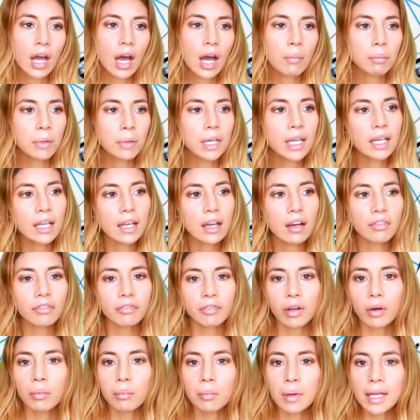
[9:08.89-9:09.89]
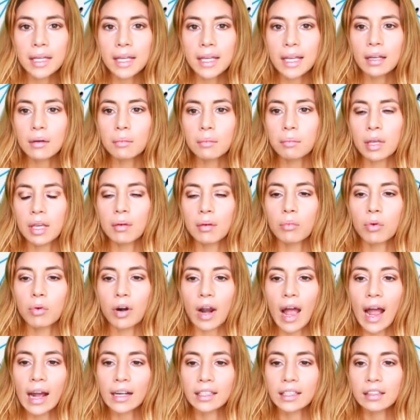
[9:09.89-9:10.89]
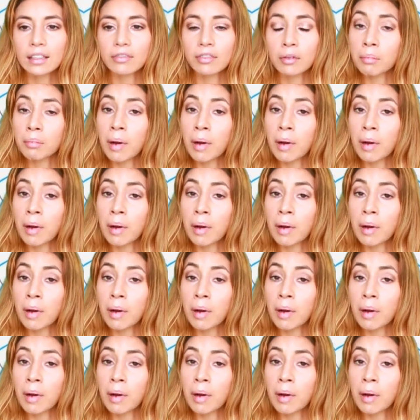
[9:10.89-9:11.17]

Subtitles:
media, filmmaking, being more active in